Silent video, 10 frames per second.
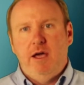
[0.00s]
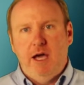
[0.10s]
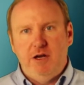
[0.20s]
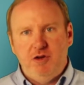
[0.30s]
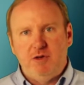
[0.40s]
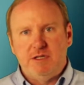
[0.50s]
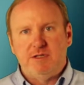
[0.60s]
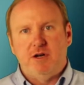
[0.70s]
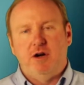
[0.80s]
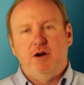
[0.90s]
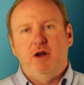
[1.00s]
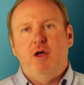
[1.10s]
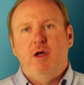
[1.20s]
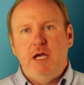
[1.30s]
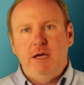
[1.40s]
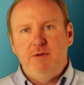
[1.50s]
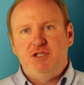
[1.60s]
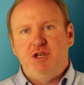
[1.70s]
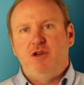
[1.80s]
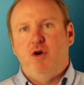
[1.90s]
and you can start
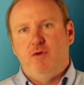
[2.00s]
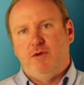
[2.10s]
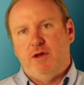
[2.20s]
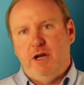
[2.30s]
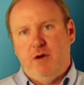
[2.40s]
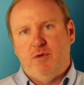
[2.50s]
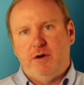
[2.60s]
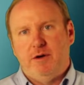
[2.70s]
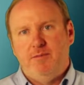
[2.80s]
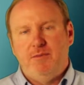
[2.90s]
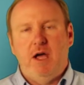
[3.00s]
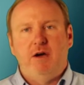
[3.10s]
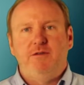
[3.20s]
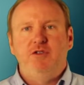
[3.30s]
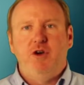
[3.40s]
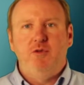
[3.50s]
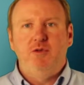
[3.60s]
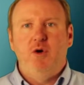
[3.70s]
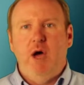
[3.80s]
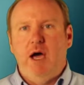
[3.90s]
imaging over the network. Now, if you don't
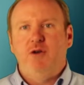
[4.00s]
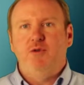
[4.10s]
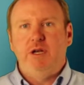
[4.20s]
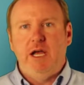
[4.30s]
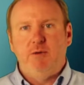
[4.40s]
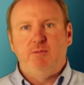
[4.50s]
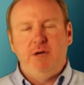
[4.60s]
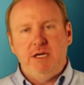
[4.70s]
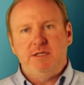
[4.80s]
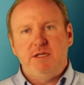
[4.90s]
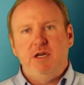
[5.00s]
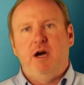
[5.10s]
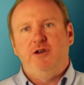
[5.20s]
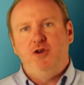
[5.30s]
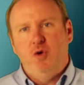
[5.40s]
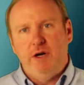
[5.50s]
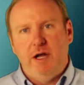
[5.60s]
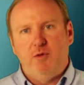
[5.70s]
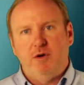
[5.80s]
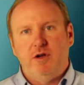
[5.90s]
know how to enable PXE on your
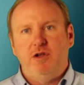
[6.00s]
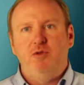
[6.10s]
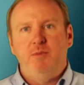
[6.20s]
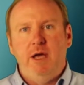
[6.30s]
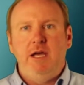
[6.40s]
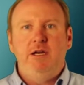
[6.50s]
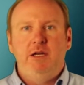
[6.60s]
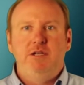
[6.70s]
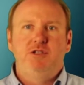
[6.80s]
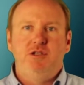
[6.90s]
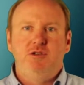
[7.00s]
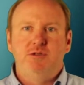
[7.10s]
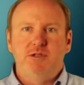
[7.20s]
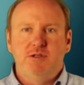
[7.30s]
network, you may need to use a